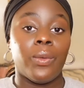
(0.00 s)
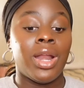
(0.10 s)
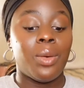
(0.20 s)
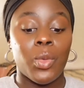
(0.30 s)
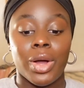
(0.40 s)

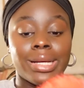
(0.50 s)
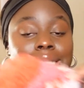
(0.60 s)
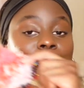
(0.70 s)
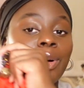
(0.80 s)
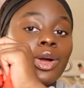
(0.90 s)
when I'm walking
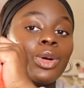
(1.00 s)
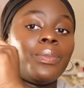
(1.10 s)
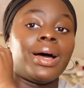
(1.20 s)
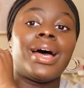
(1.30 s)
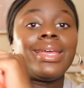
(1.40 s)
tomorrow,
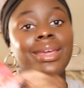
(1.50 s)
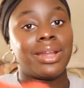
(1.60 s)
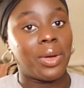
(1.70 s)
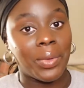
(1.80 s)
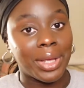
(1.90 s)
but I
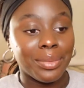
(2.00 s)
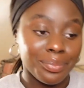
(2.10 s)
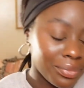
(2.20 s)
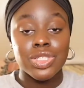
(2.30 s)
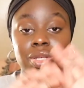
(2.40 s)
cannot wait.
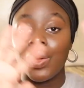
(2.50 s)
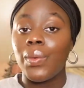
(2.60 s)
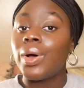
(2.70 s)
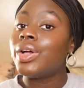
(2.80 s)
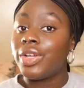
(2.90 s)

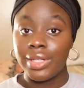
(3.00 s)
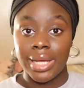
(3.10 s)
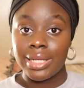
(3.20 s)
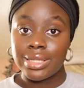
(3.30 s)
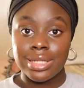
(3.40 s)
So good
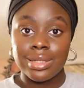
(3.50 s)
night.